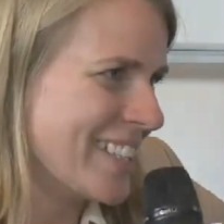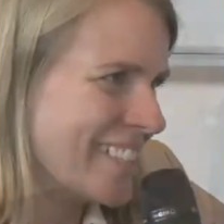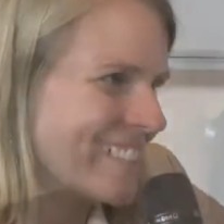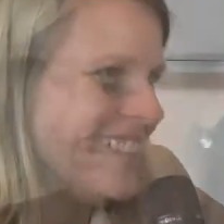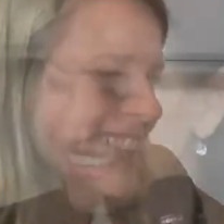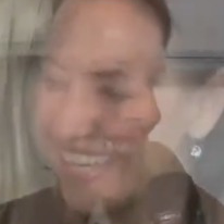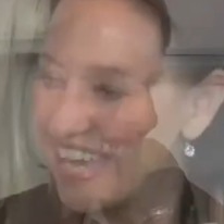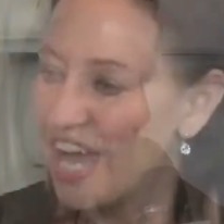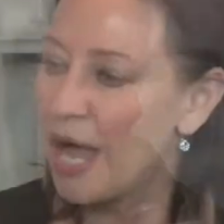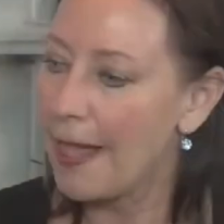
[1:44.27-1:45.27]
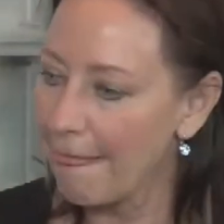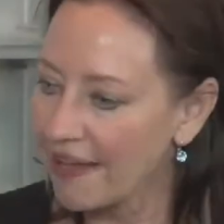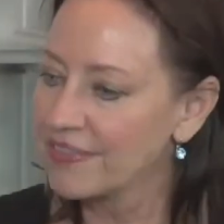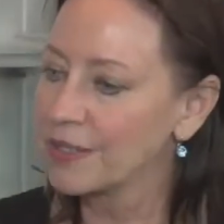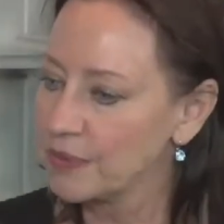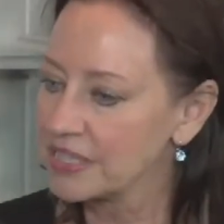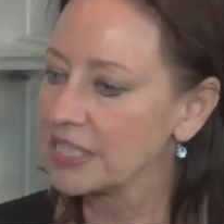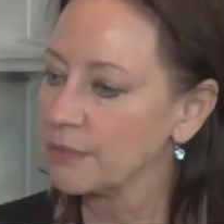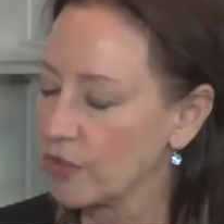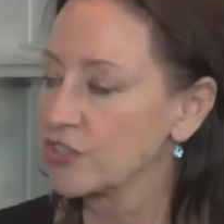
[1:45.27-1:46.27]
Leave. I think we'll
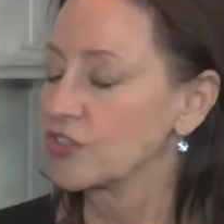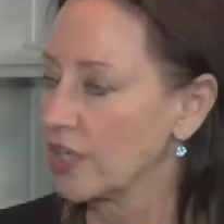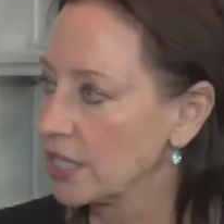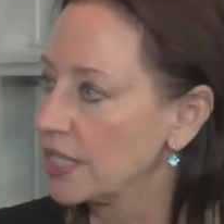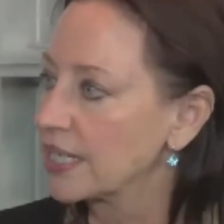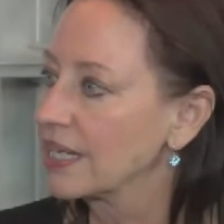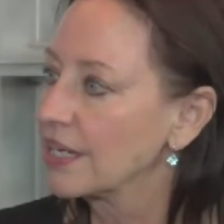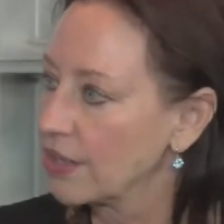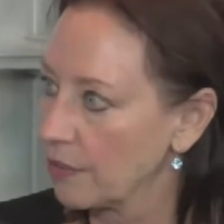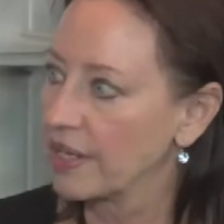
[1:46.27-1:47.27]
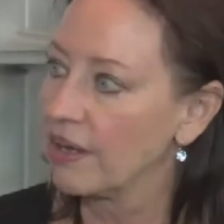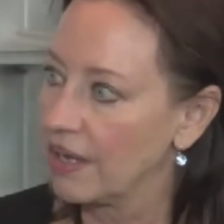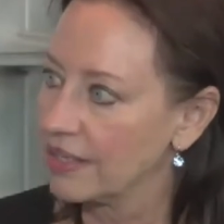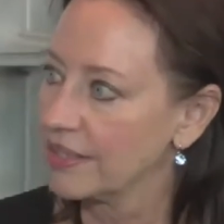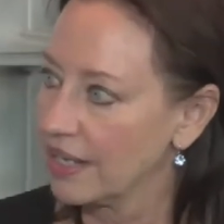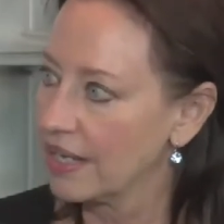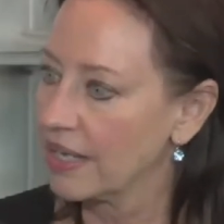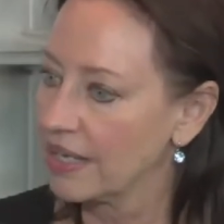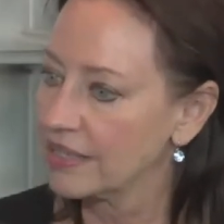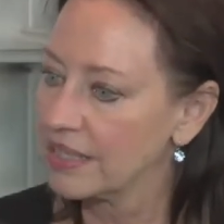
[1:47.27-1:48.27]
see more struggling going on,
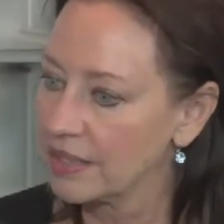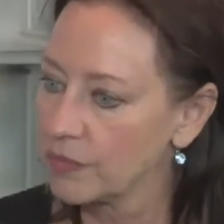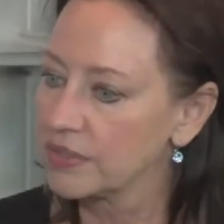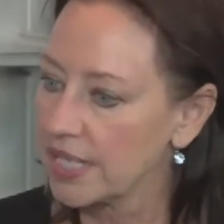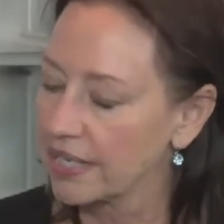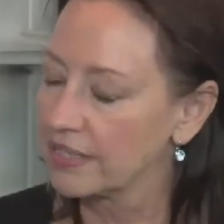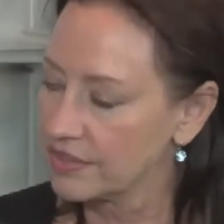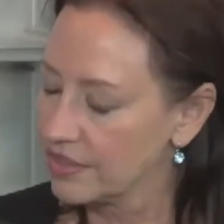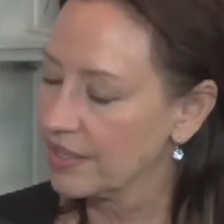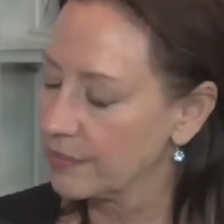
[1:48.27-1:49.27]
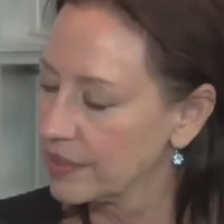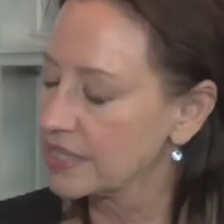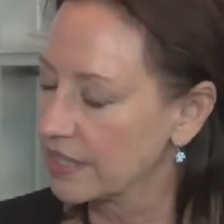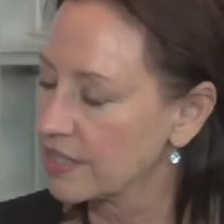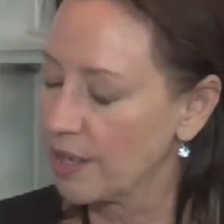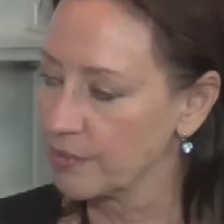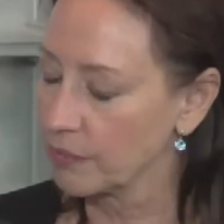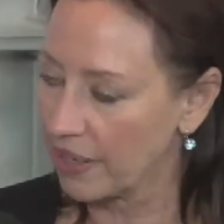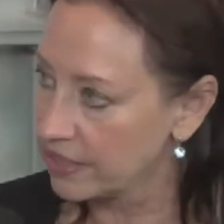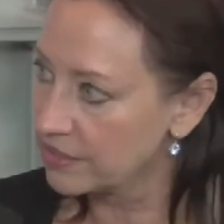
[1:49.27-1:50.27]
and it will take time to
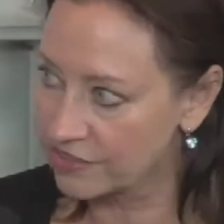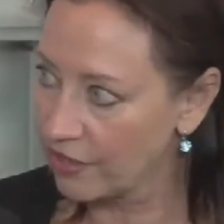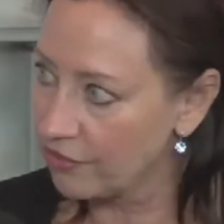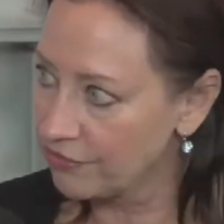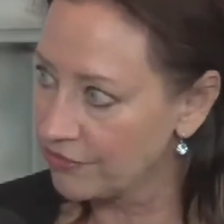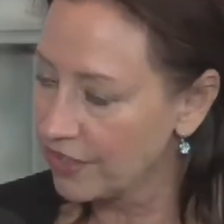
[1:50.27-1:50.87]
right itself.